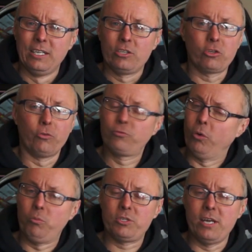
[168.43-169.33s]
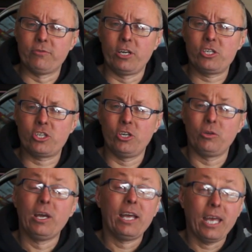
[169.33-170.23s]
So front was never an issue,
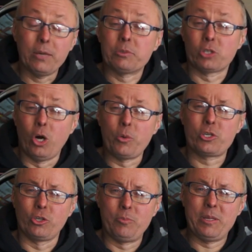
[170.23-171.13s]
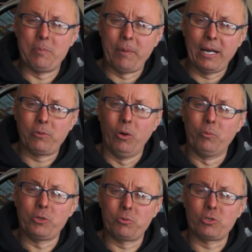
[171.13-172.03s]
it was always going to be the back one
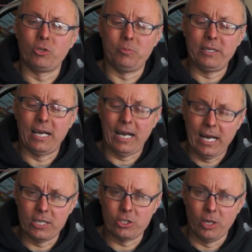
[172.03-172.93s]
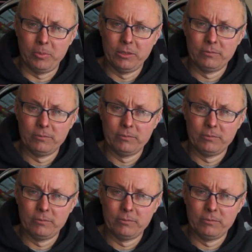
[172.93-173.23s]
which was going to be the hard job.